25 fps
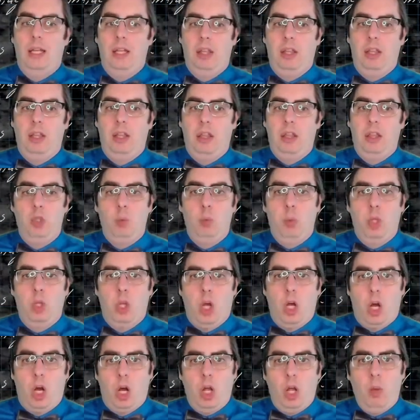You will
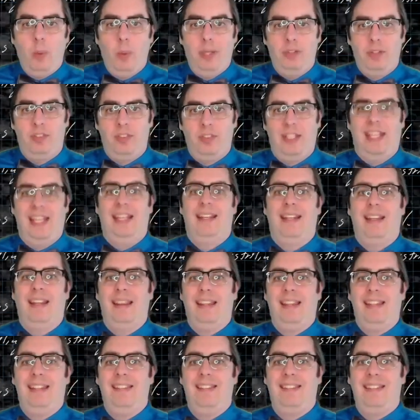always get
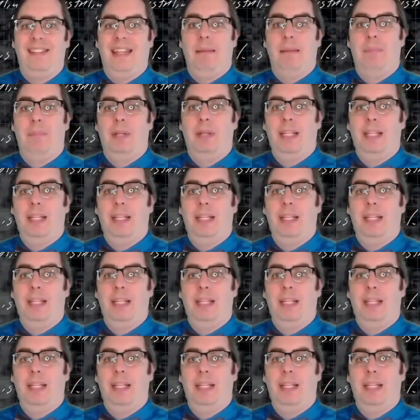the sampling